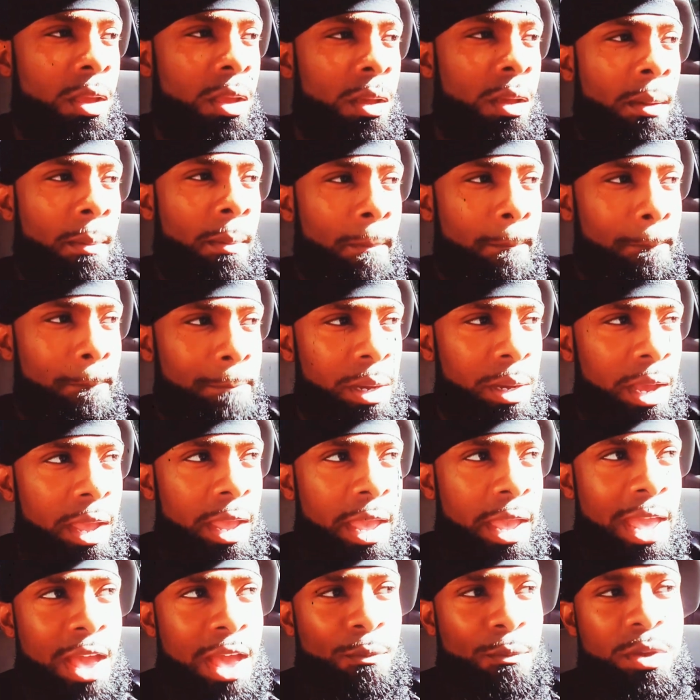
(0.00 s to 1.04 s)
But have
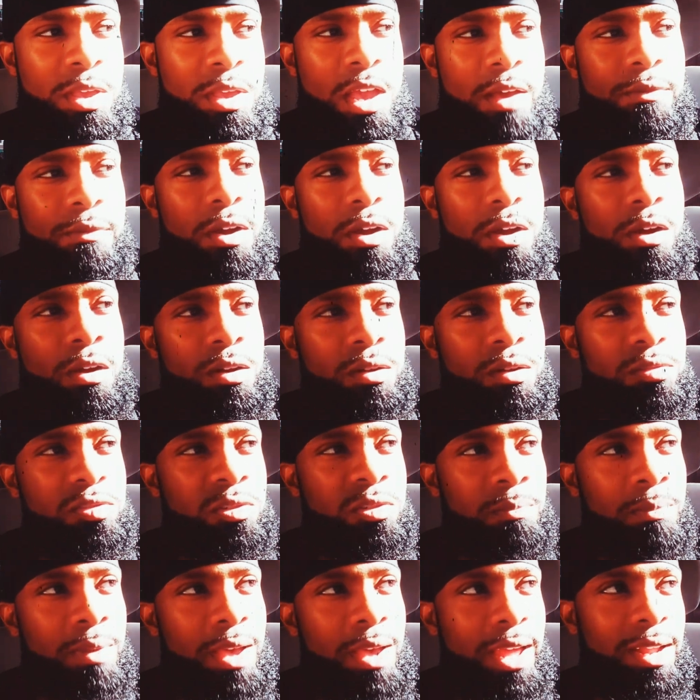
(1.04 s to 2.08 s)
we ever heard of
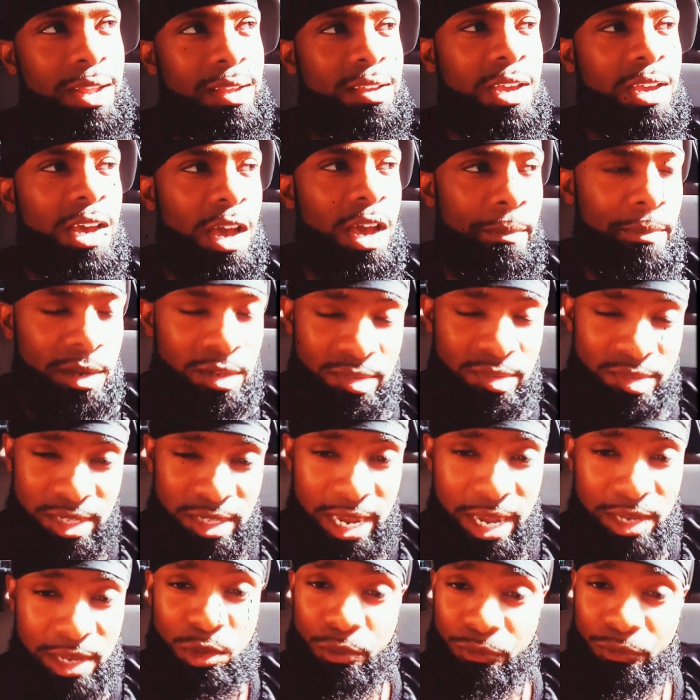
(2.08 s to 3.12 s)
somebody coming inside your
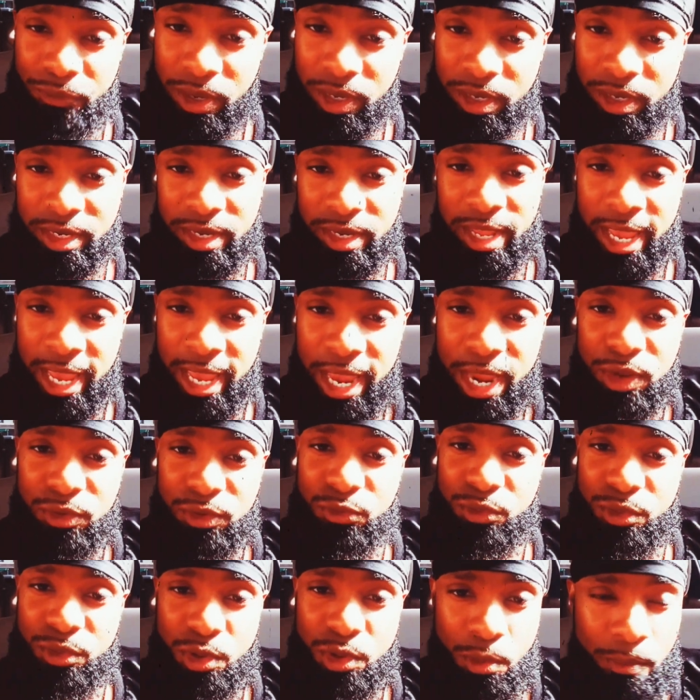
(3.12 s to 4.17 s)
fucking astral
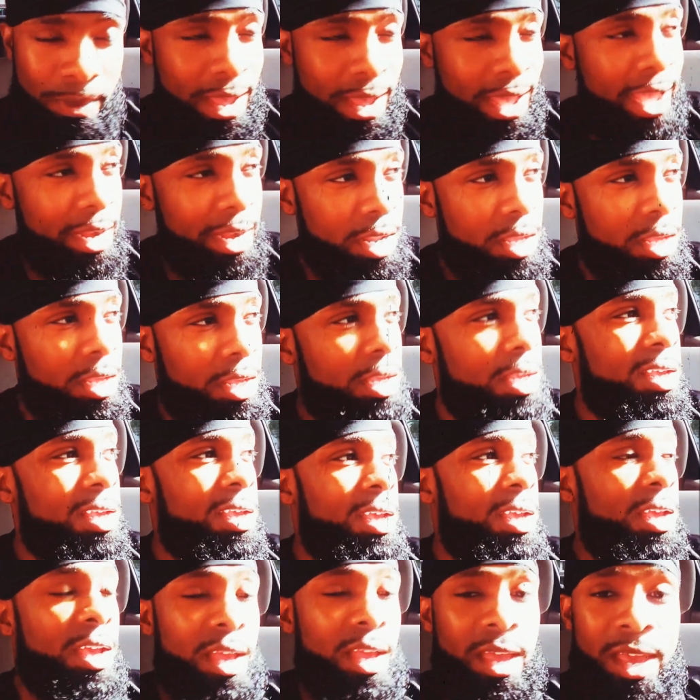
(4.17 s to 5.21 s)
body
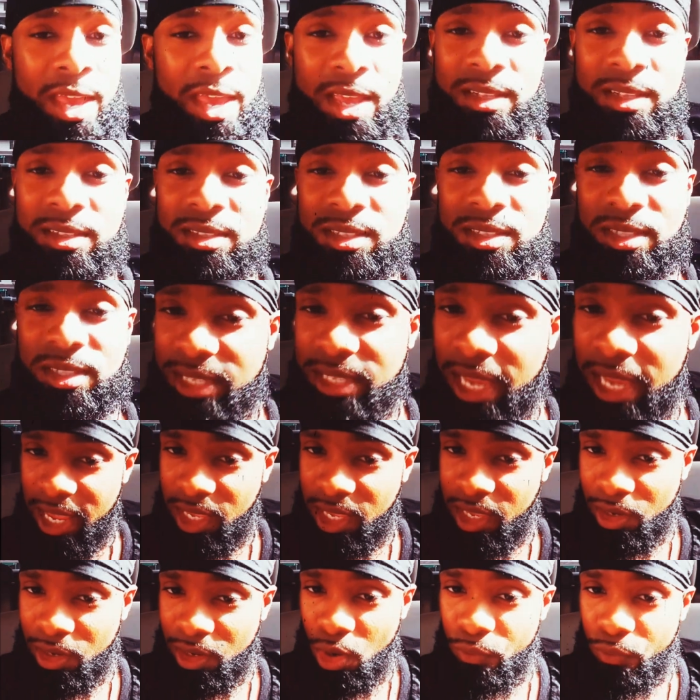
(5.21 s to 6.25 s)
and taking
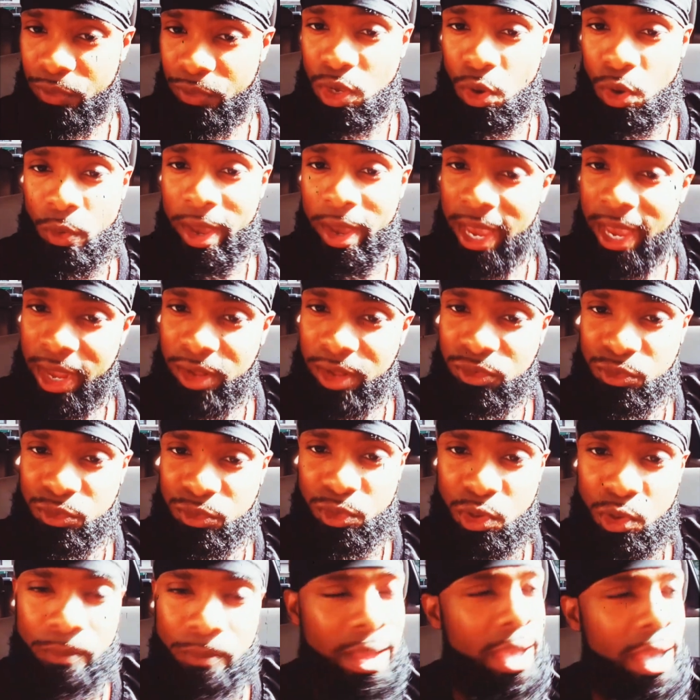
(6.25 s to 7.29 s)
your astral
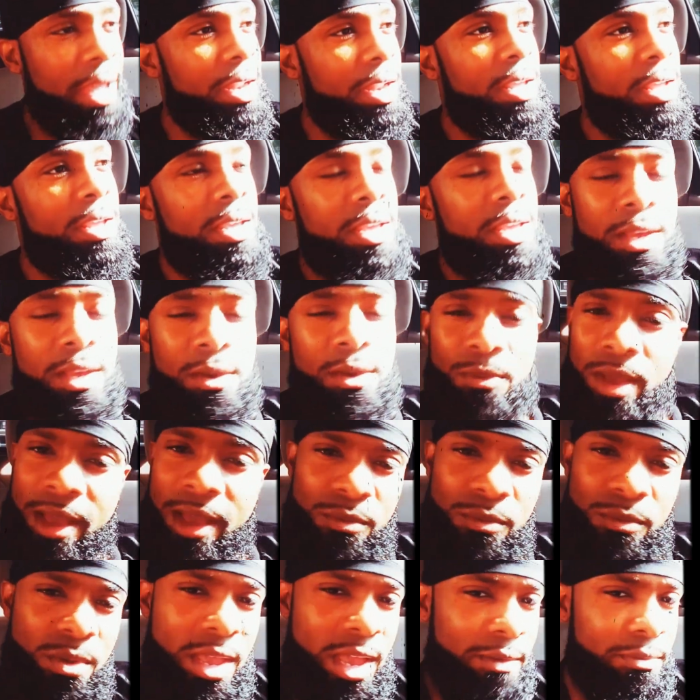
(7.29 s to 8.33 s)
body? Have we
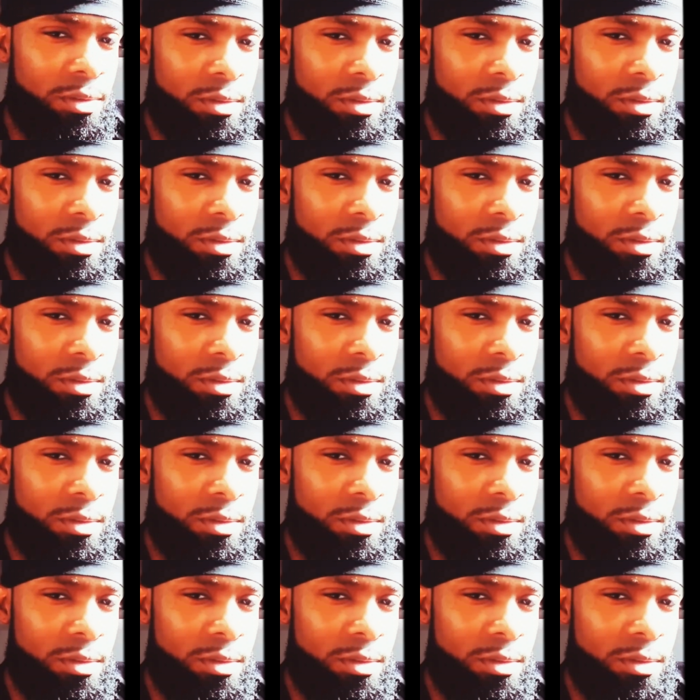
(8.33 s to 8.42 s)
ever?